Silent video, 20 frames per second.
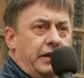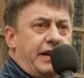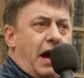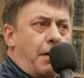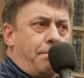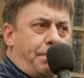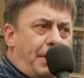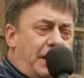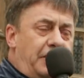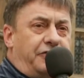
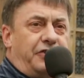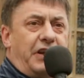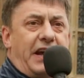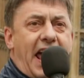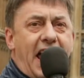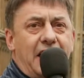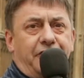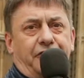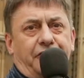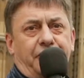Now,
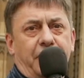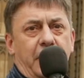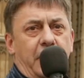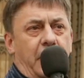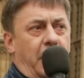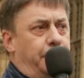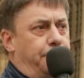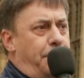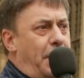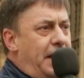PCS
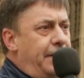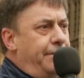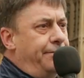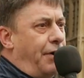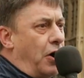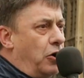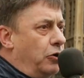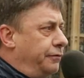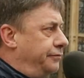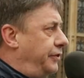has been
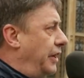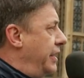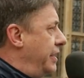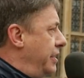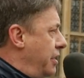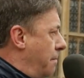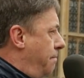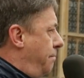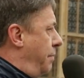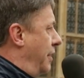involved in
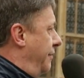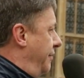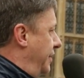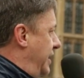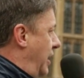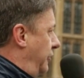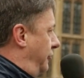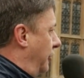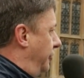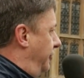a number of
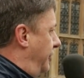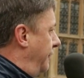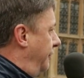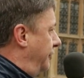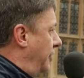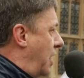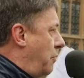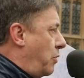initiatives.